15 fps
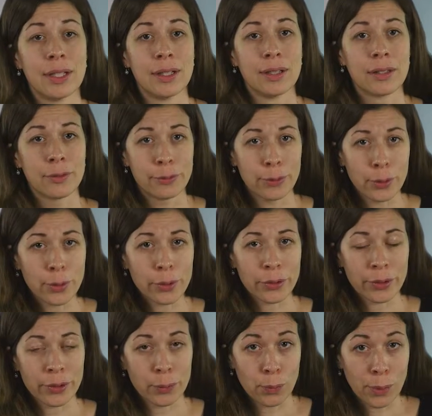the
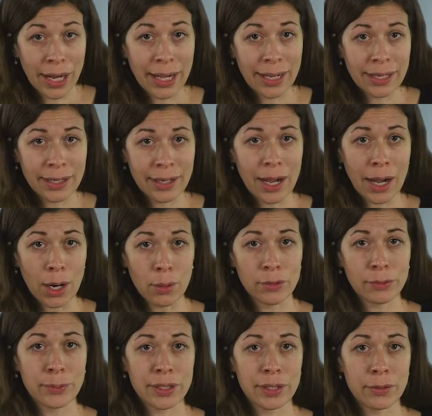focus on the why and how
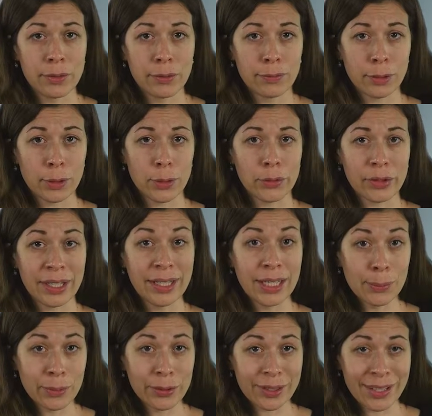of material flows
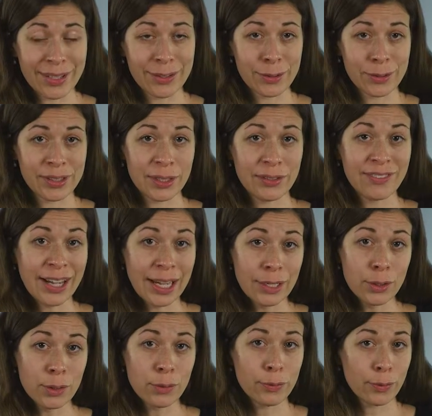enables us to see
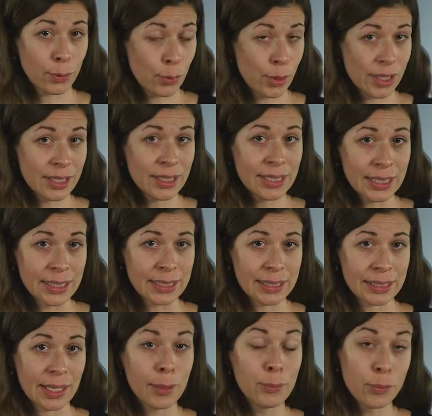value for what it
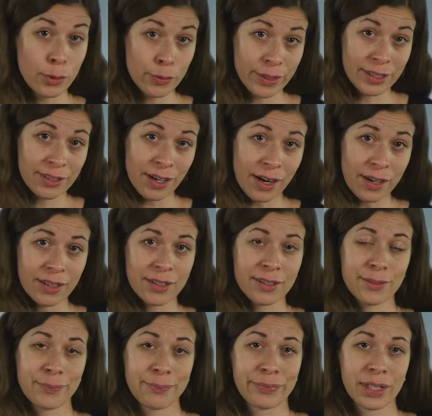is, a moving
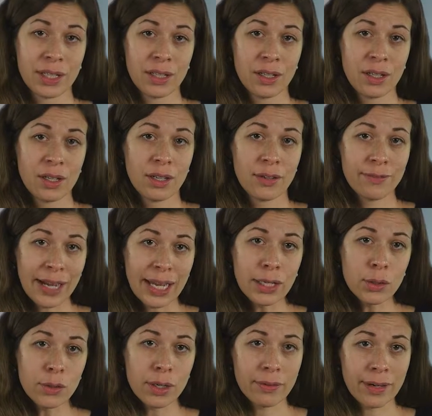target.
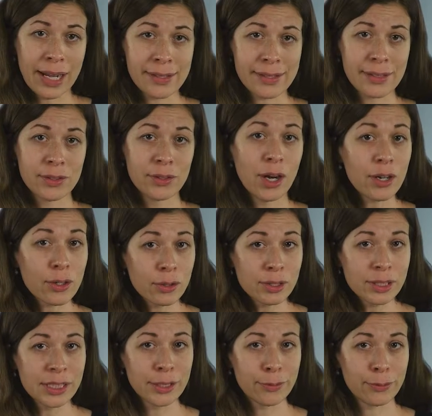Value arises not
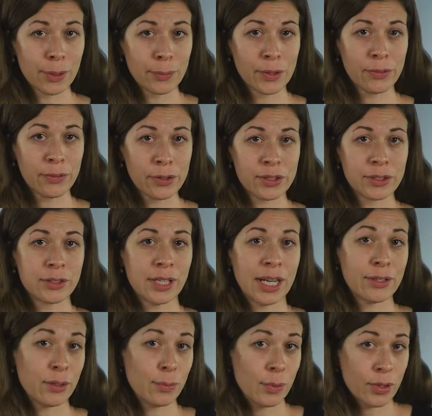only from the physical
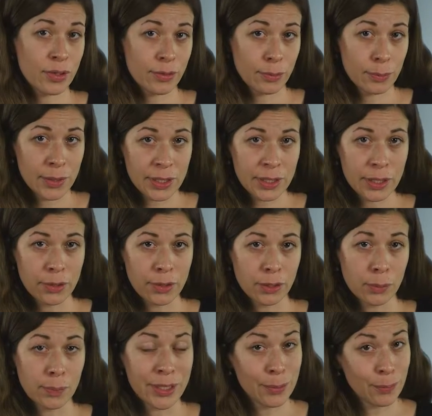attributes of a
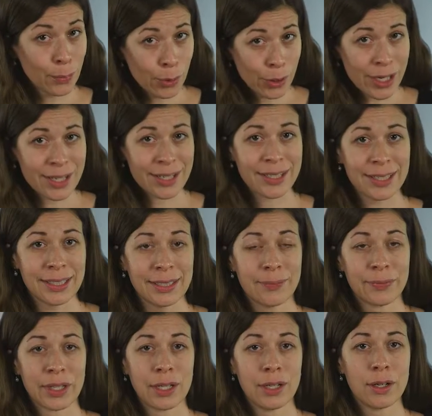material, but
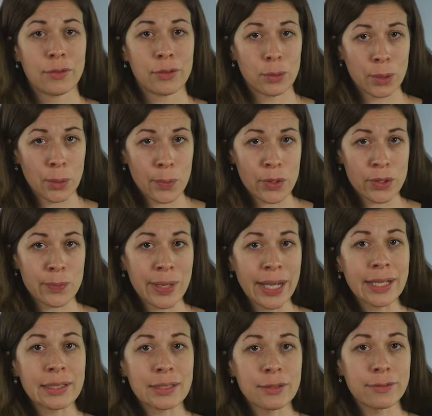importantly, from the
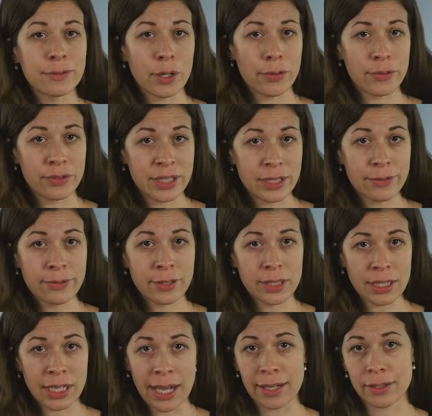perspective of
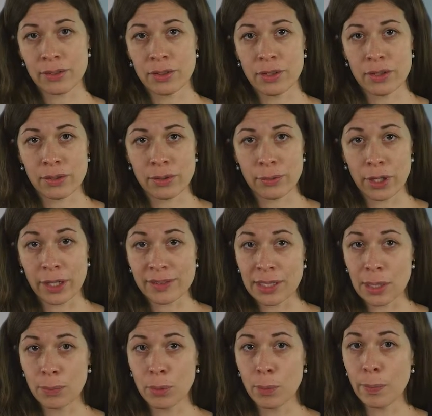different actors, for
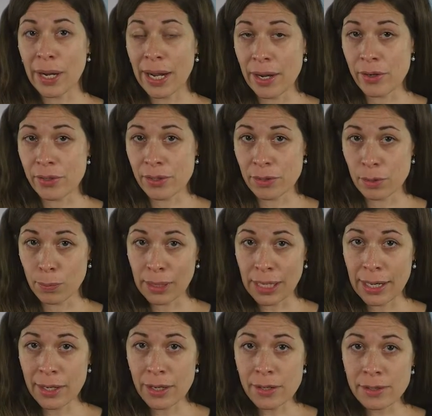example, buyers and
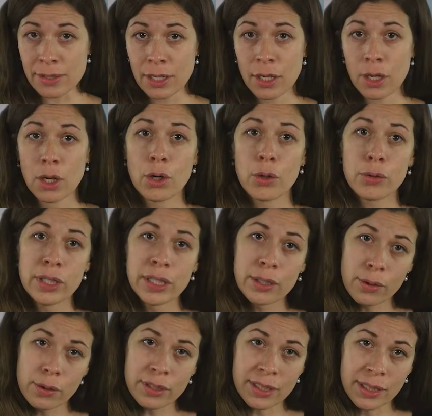suppliers, who
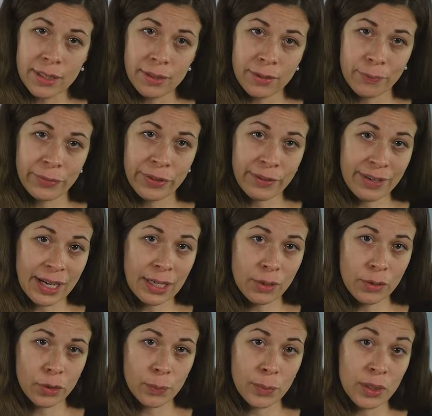negotiate their
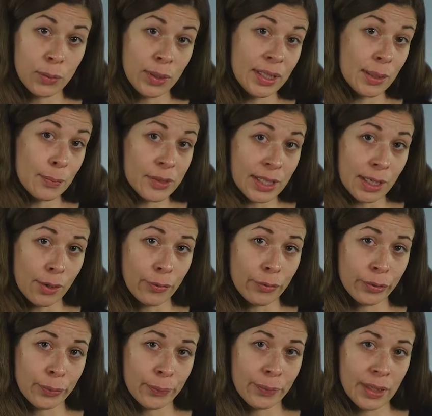values between
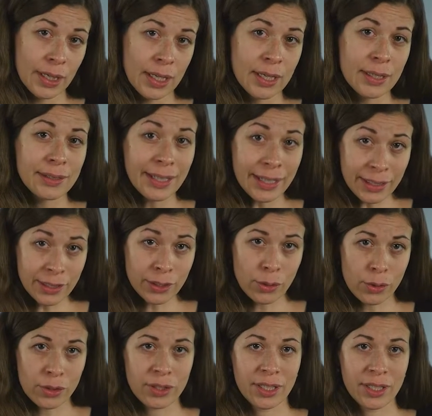themselves. They
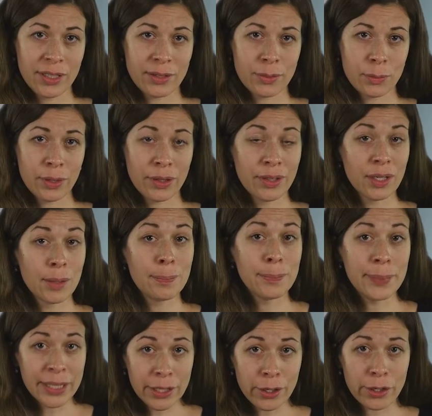negotiate within a
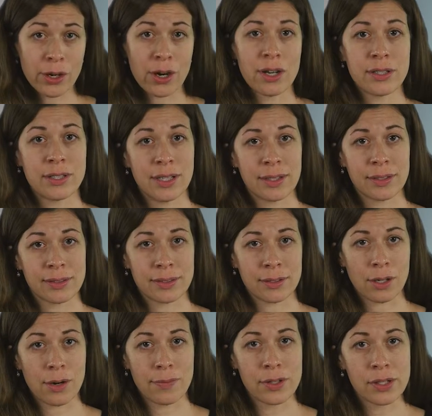bigger context
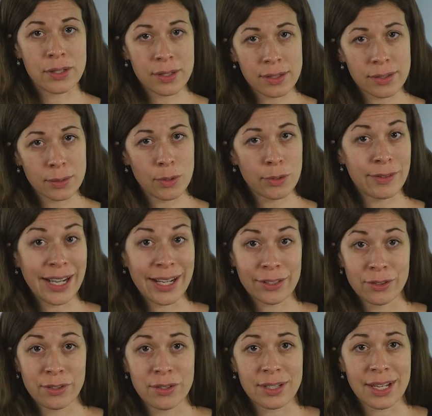of a system of
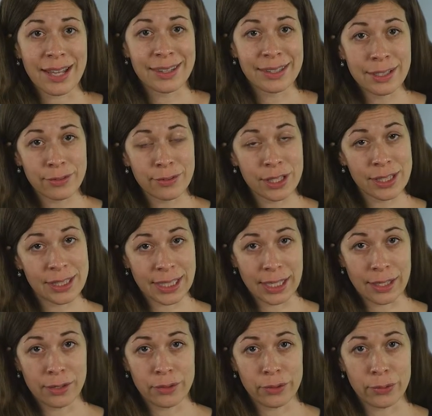actors at different
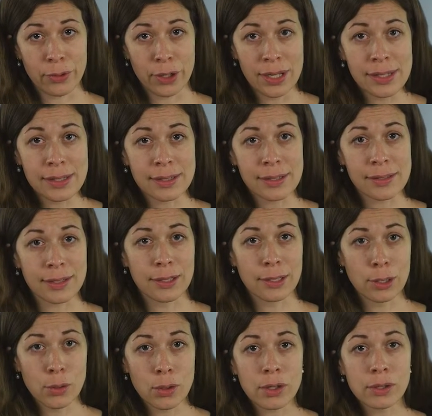scales, for instance at
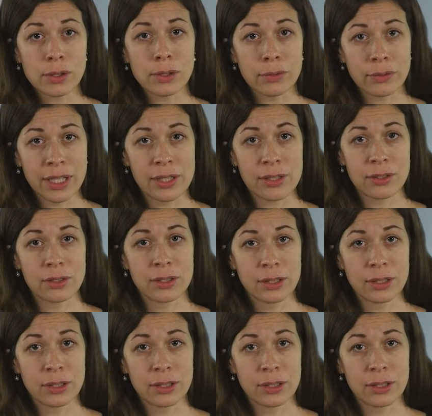local, regional,